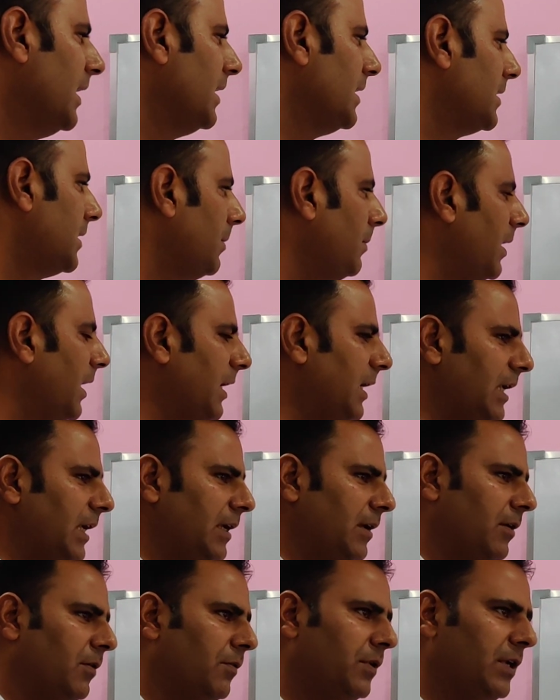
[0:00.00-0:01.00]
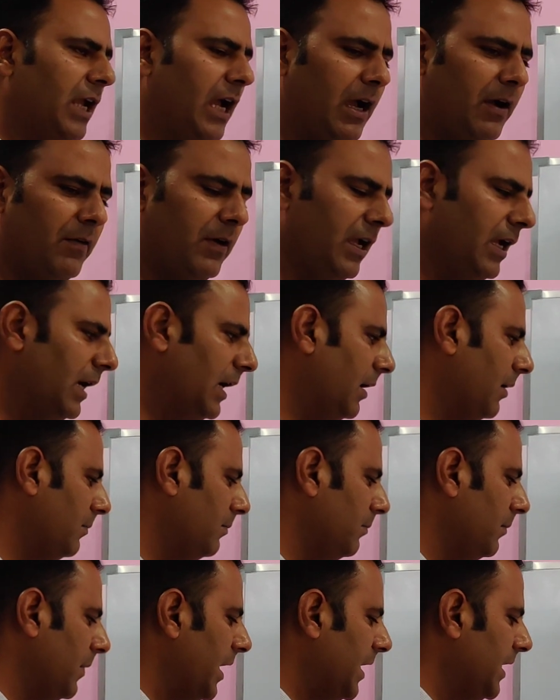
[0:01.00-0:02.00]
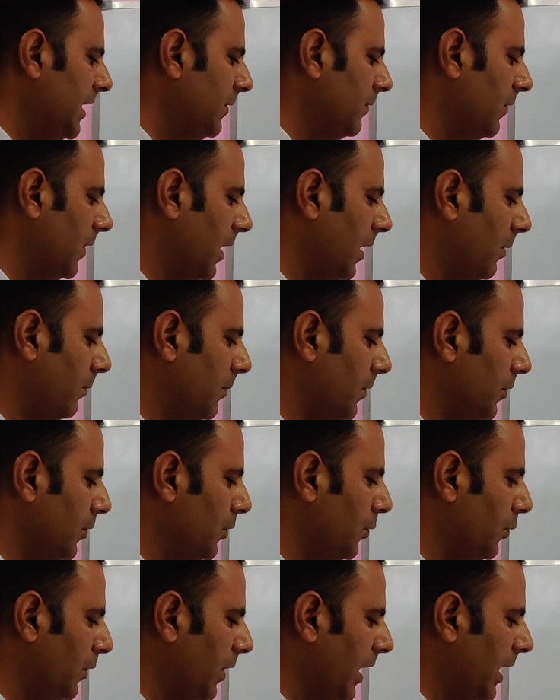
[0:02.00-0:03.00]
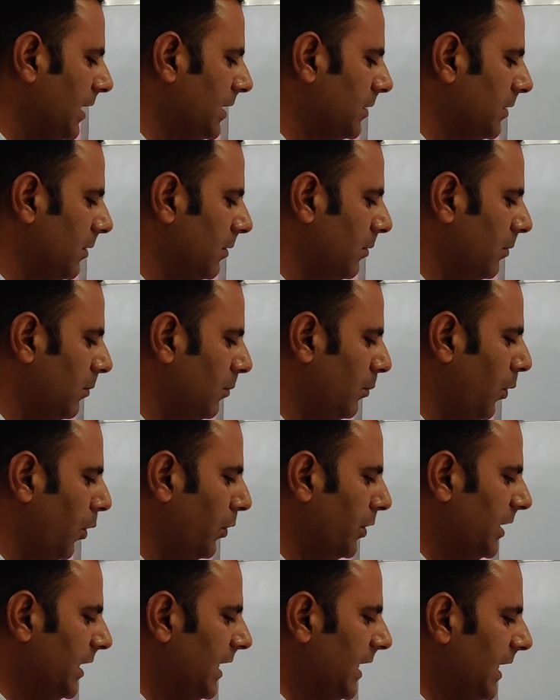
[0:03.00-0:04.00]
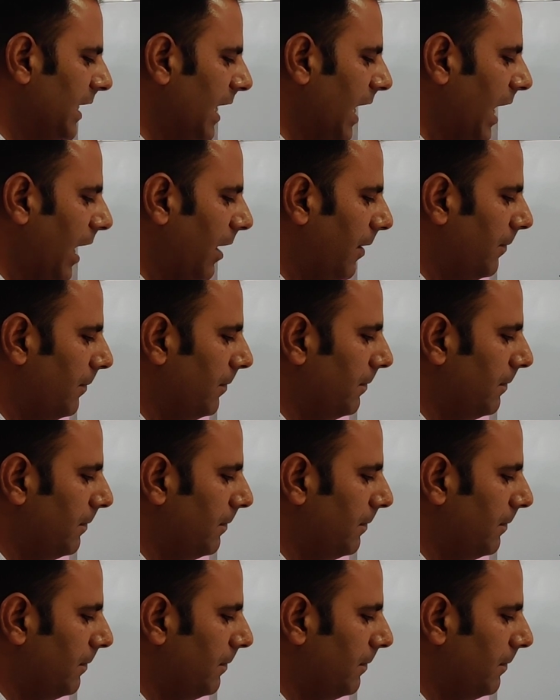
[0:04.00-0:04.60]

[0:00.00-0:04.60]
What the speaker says: Similarly, we have a marine worm known as Bonilla.